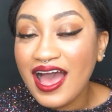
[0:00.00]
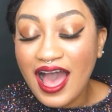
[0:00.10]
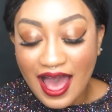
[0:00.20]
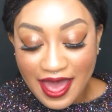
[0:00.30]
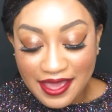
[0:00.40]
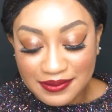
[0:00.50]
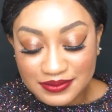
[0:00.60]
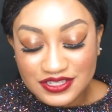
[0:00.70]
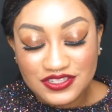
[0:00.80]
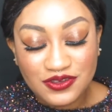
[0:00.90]
I am
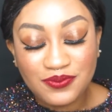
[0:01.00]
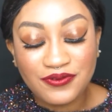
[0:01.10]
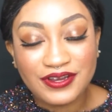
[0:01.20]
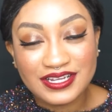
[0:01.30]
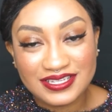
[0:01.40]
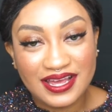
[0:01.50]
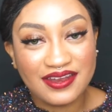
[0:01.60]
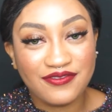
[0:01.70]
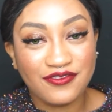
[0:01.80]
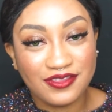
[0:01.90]
super
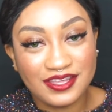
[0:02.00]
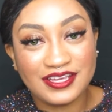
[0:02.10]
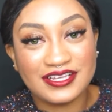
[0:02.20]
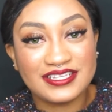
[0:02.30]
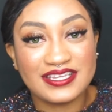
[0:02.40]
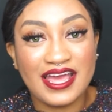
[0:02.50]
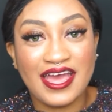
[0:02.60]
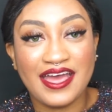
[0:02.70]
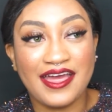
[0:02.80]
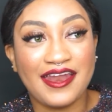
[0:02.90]
excited for this
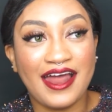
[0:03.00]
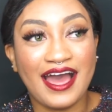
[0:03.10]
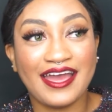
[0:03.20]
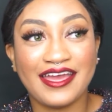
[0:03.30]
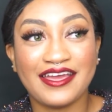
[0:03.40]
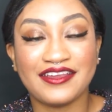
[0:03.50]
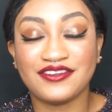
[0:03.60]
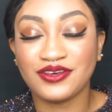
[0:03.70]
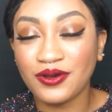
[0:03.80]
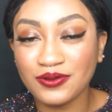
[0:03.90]
and I
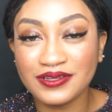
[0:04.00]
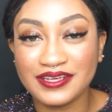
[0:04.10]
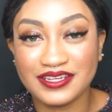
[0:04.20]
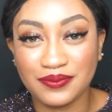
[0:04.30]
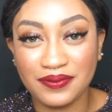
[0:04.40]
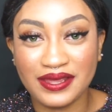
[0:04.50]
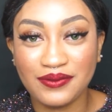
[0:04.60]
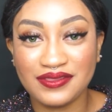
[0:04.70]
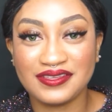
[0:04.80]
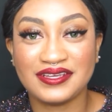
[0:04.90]
totally get to play
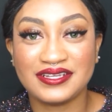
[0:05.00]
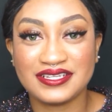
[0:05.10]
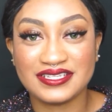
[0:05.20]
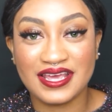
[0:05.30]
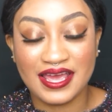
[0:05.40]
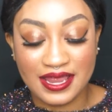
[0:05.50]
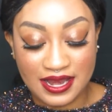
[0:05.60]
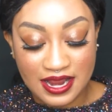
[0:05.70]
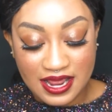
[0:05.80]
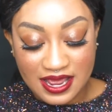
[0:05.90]
with this and
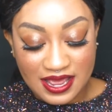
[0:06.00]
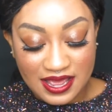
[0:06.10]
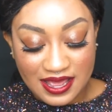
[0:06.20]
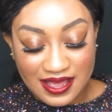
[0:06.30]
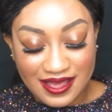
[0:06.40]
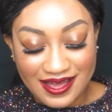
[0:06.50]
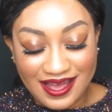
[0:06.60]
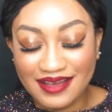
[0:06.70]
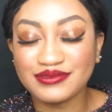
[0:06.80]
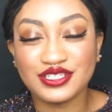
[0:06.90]

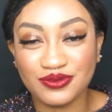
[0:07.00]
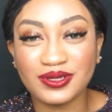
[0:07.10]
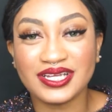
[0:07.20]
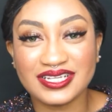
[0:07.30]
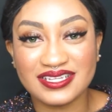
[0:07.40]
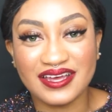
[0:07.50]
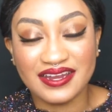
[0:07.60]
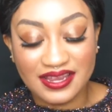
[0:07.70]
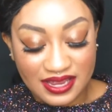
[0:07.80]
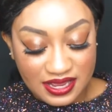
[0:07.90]
I'm just really excited.